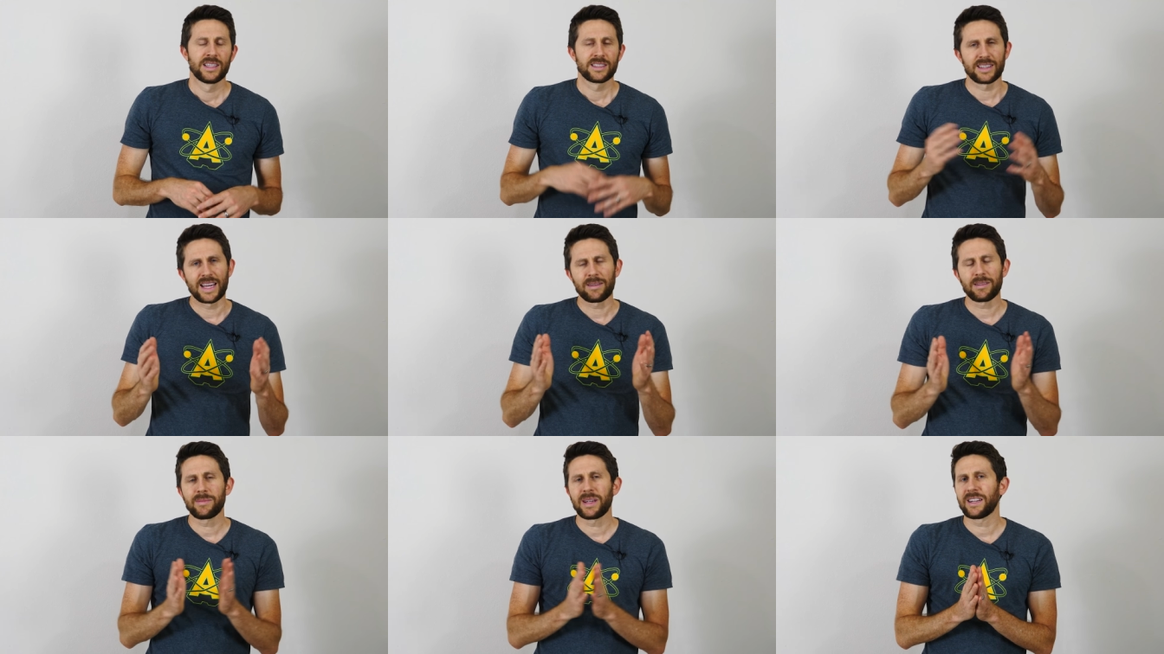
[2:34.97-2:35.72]
So
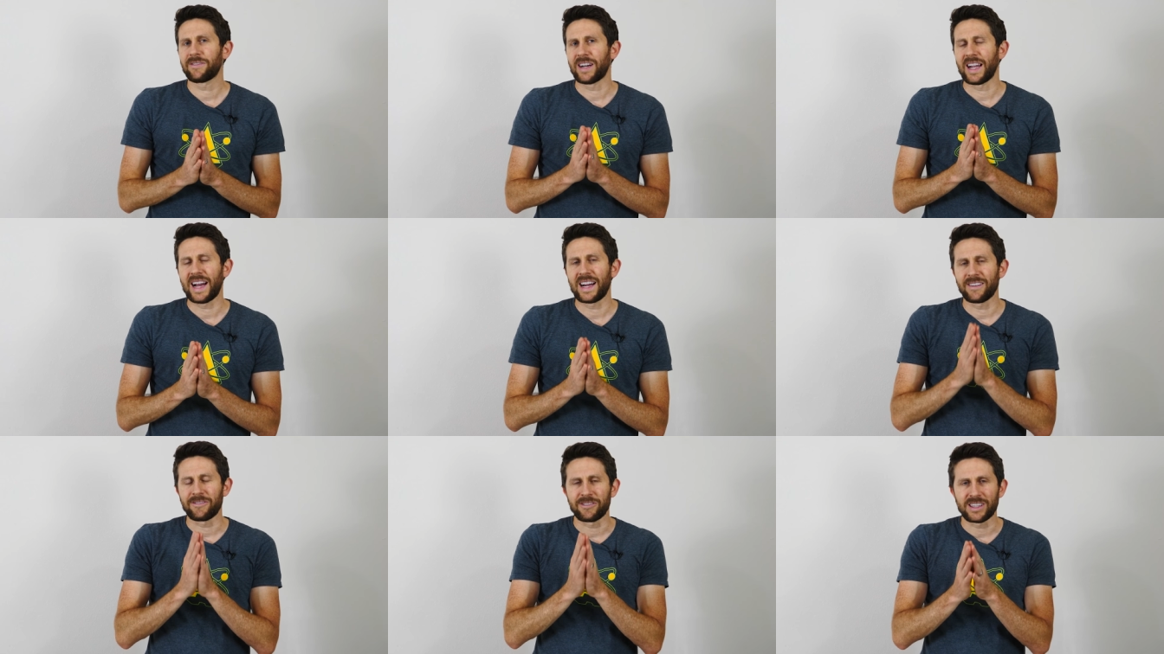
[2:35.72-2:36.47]
that would mean if I
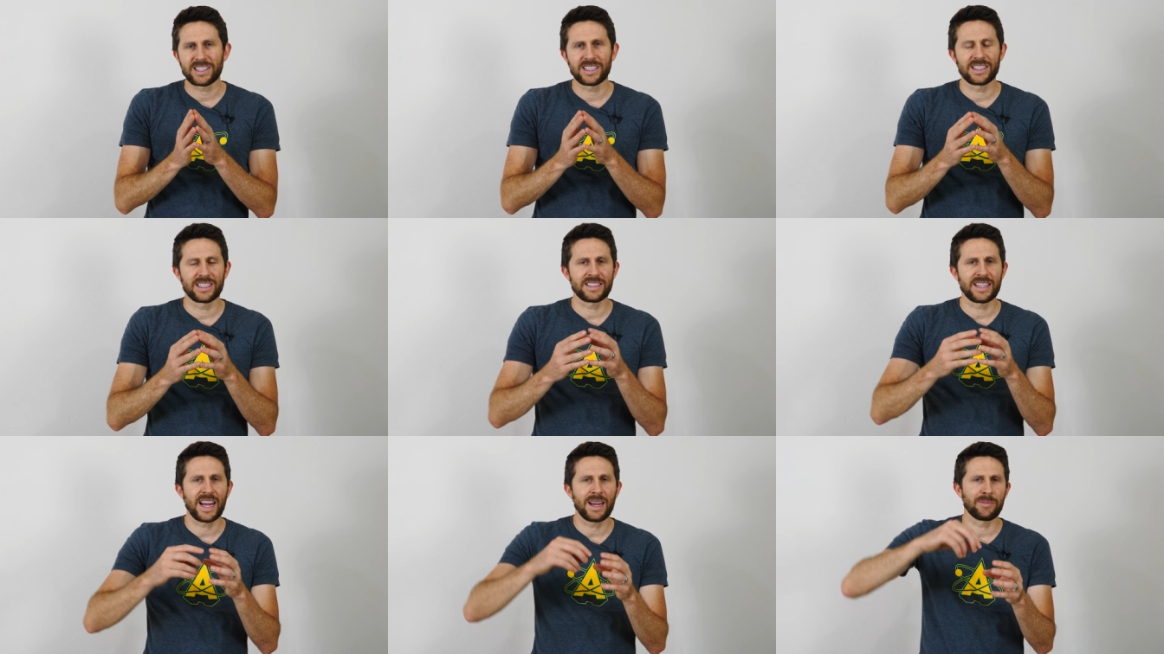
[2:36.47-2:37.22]
had a
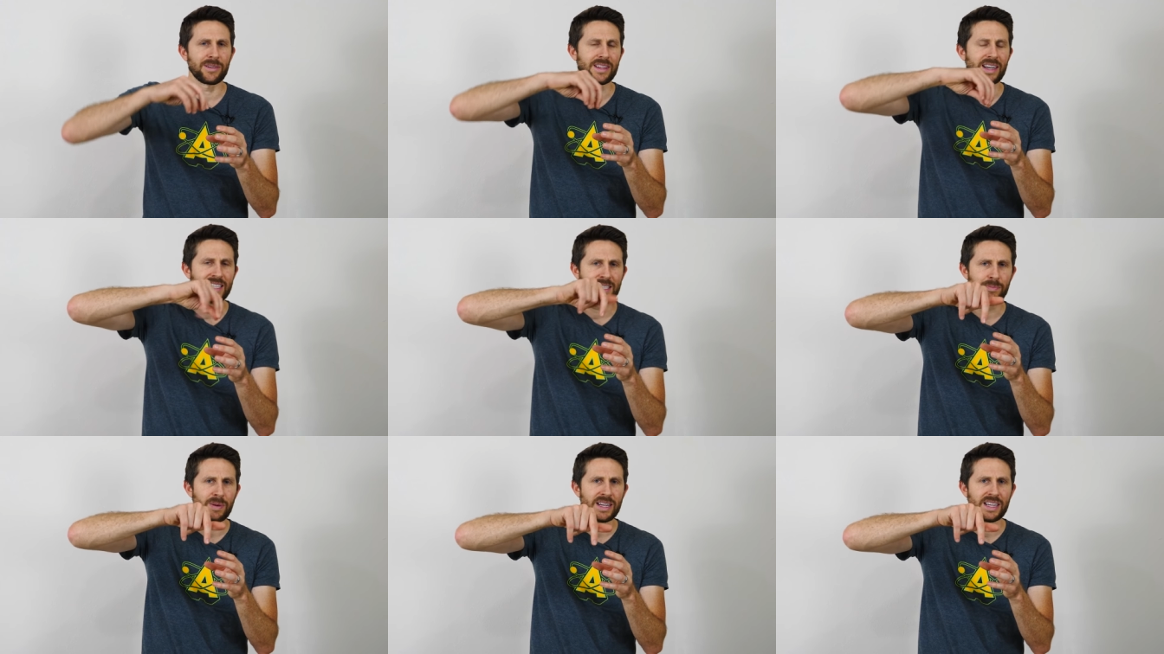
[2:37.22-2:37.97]
frictionless table that I
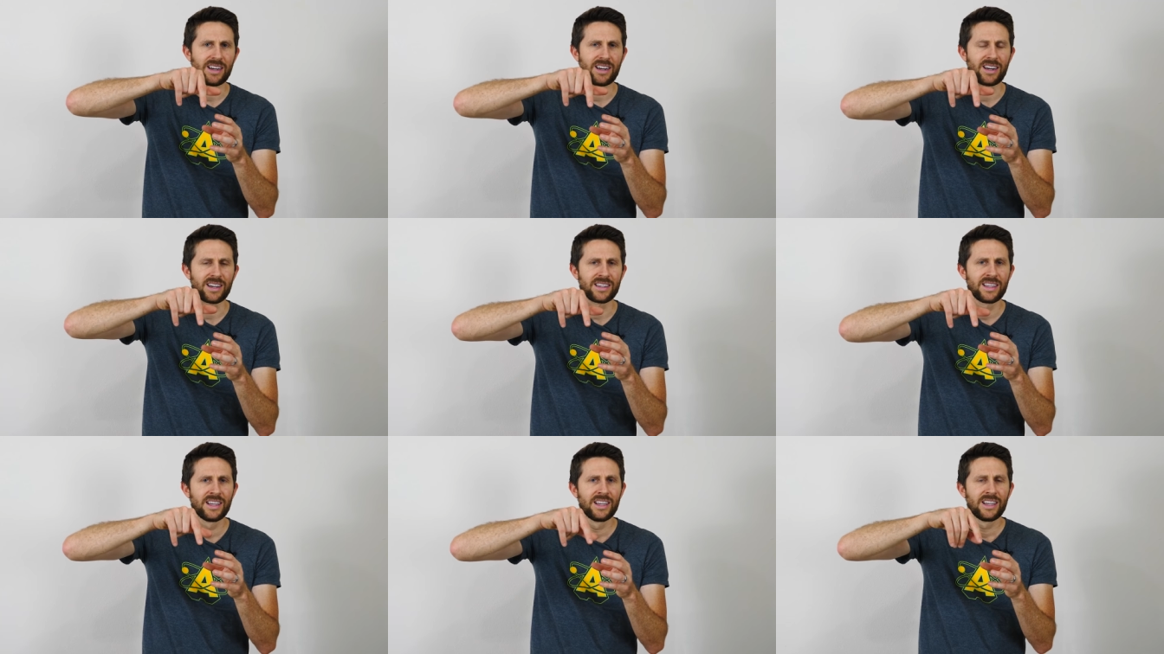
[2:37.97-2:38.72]
spun it
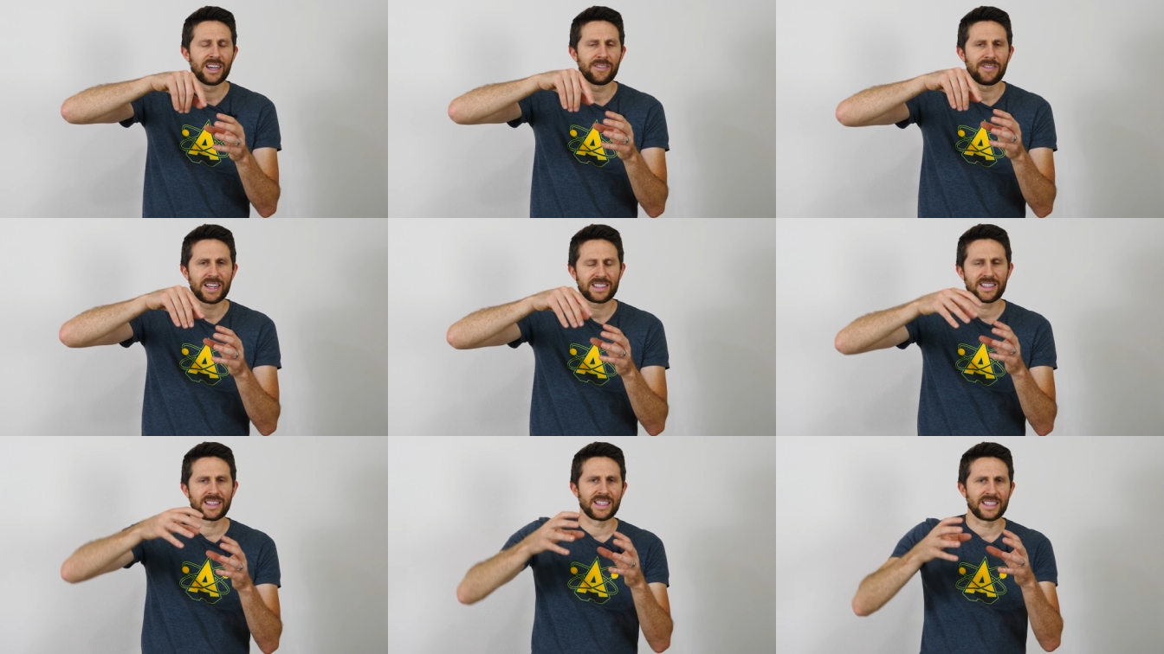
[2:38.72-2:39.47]
on,
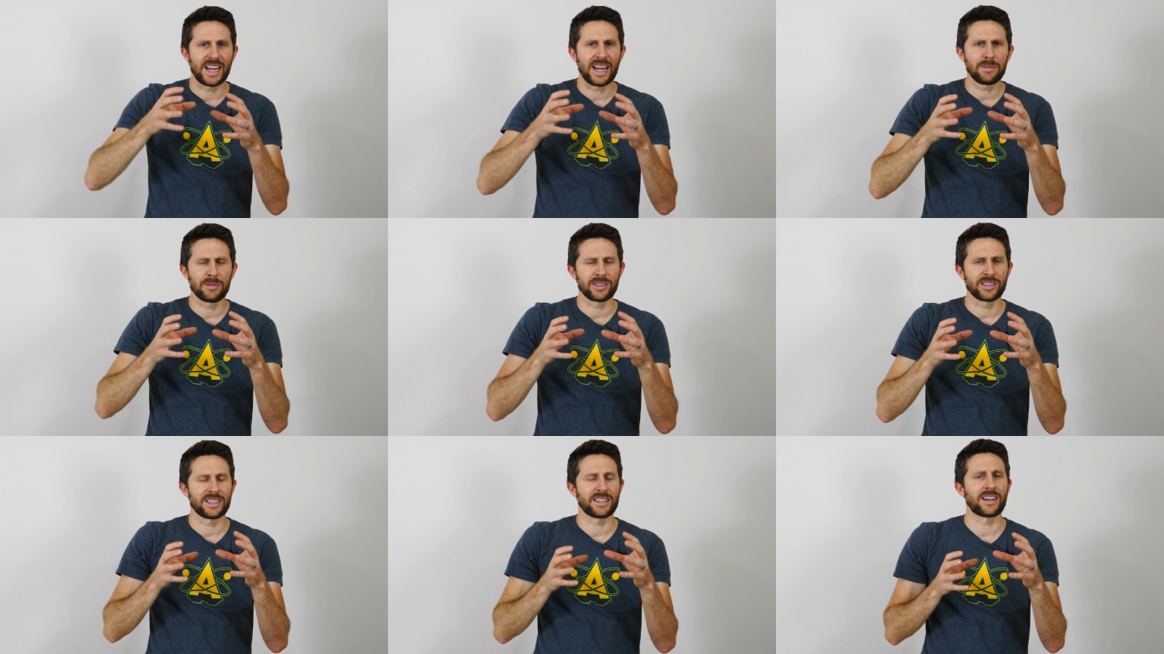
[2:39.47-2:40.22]
eventually the table
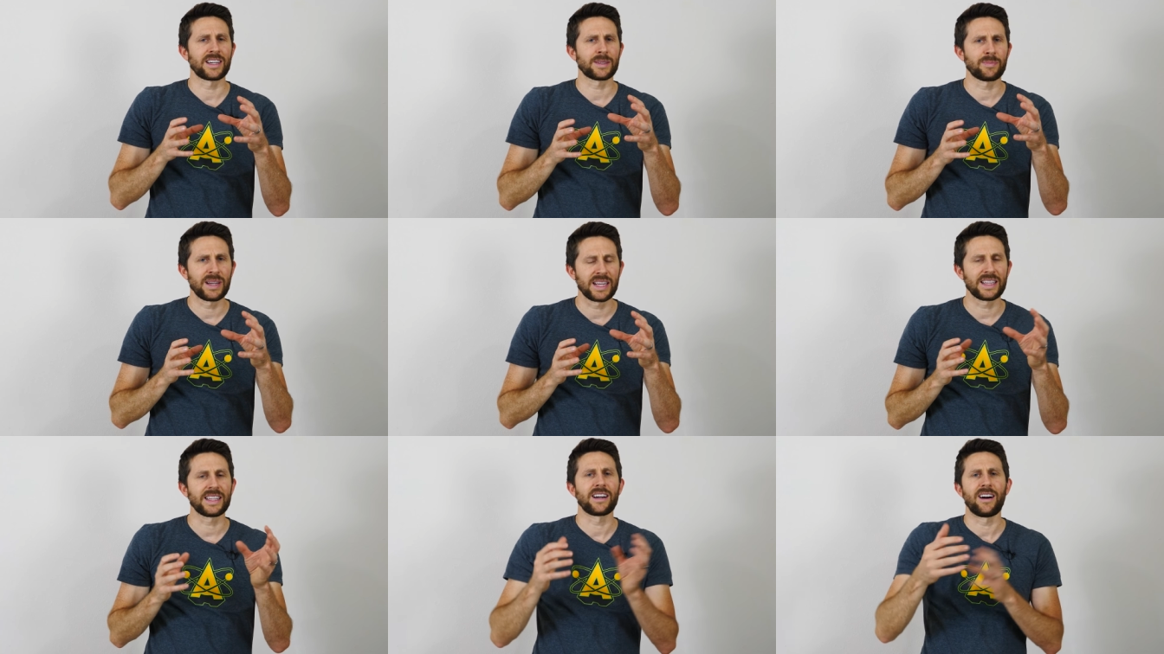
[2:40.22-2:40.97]
should start
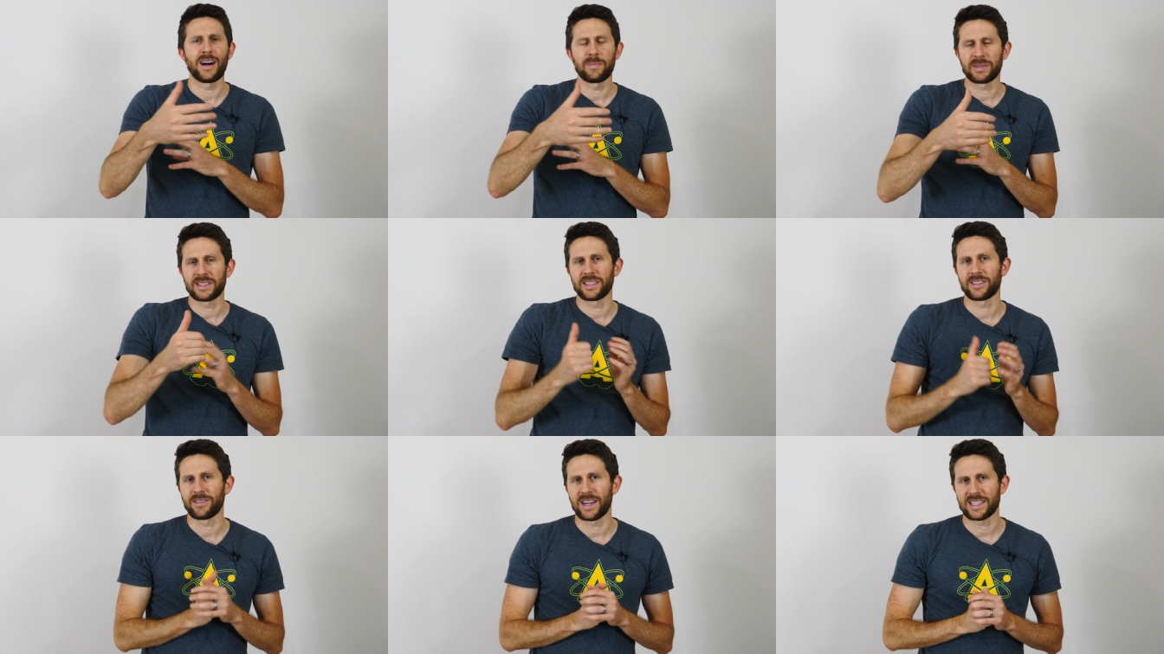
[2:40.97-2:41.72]
spinning in the
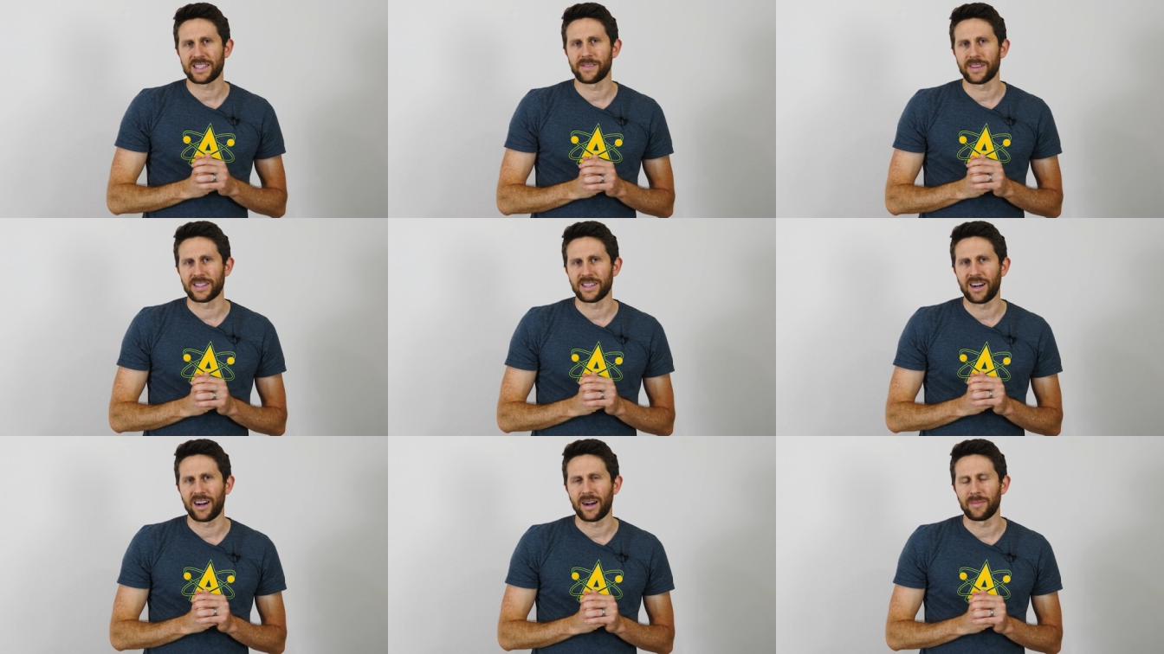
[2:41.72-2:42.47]
opposite direction of the
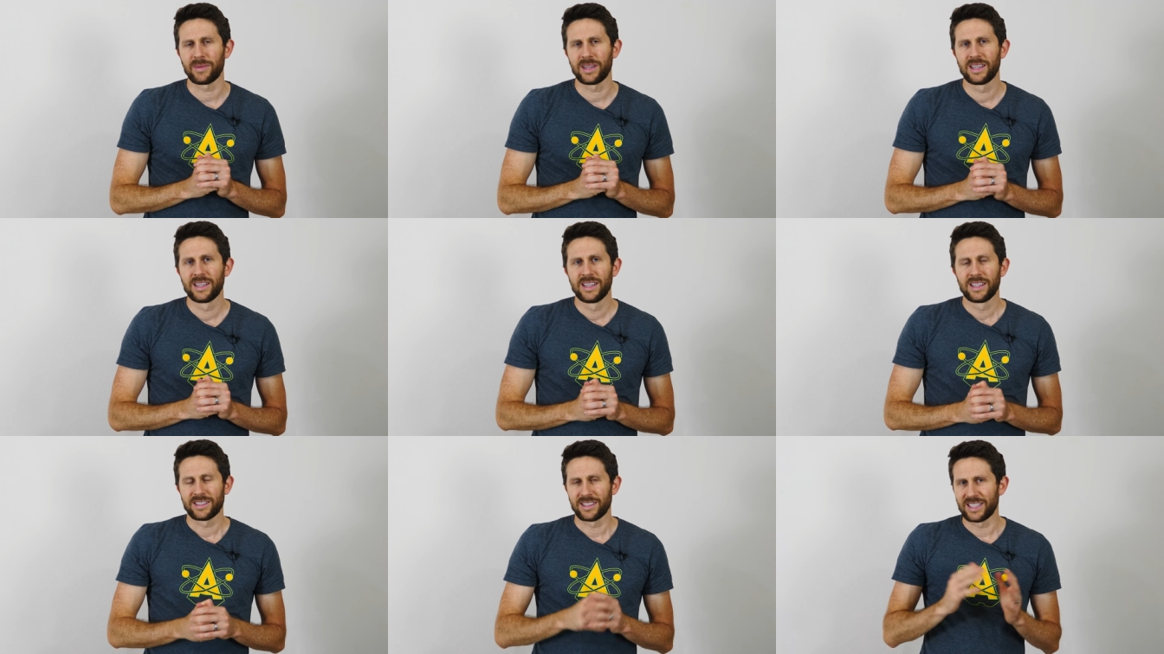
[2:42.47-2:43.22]
top.
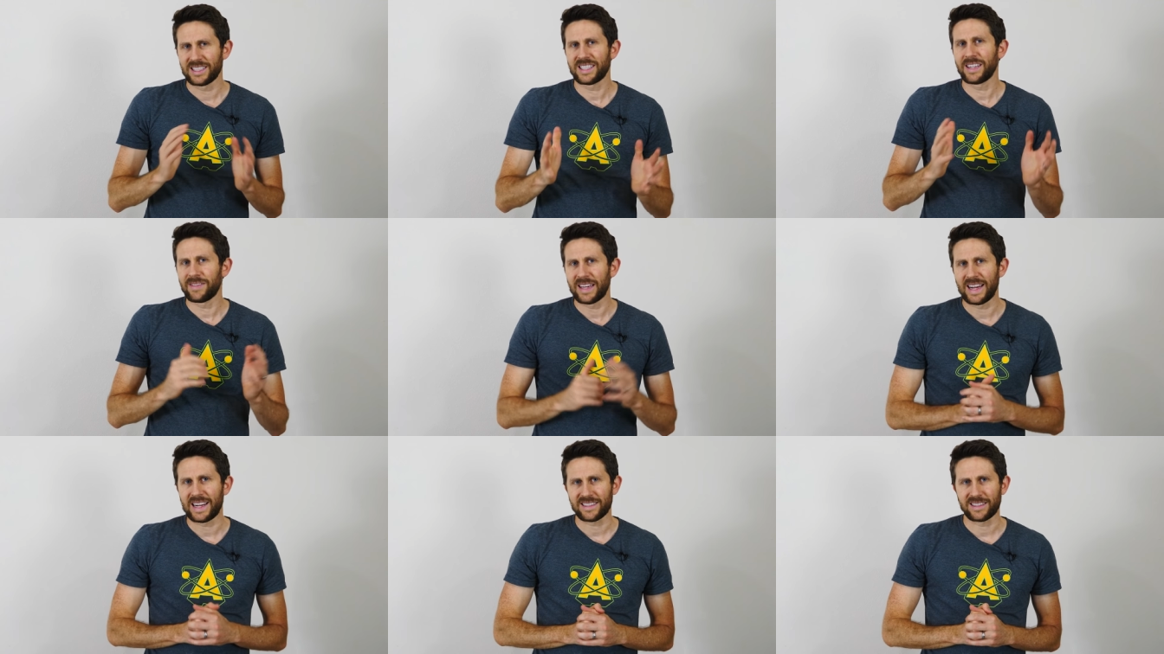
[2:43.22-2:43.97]
So let's see if
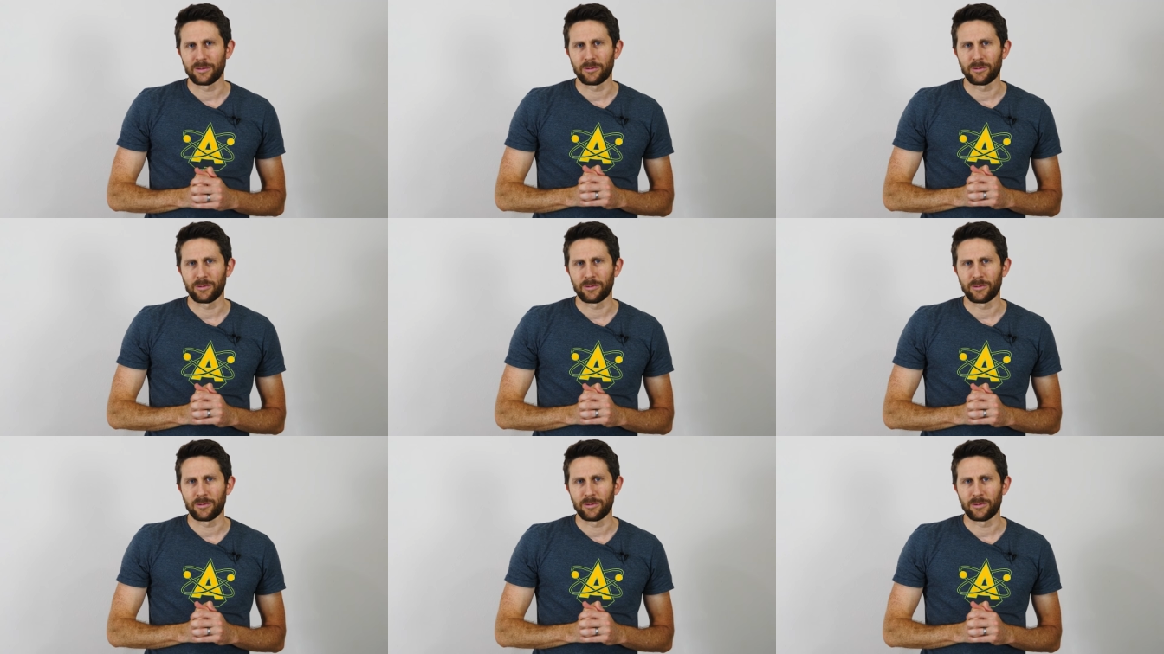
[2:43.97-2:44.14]
that actually